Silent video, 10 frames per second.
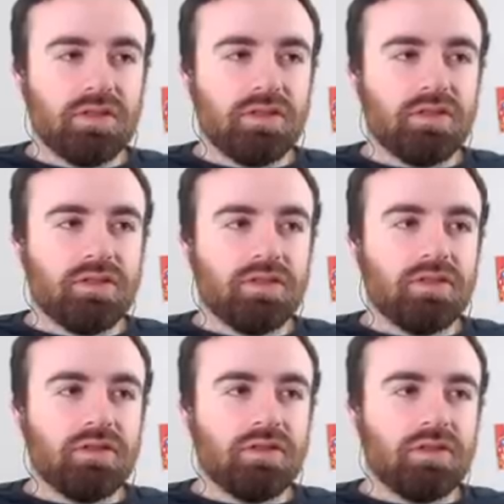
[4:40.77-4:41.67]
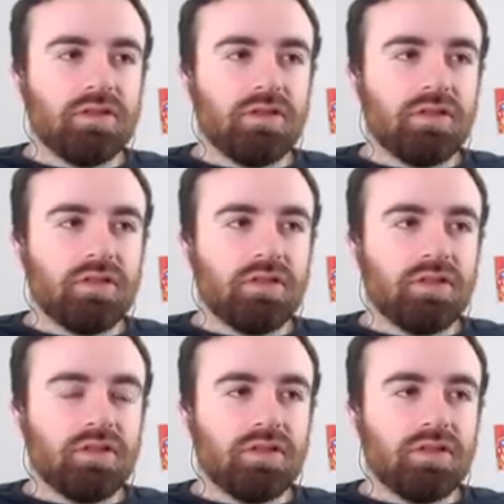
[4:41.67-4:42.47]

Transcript: (no one is talking)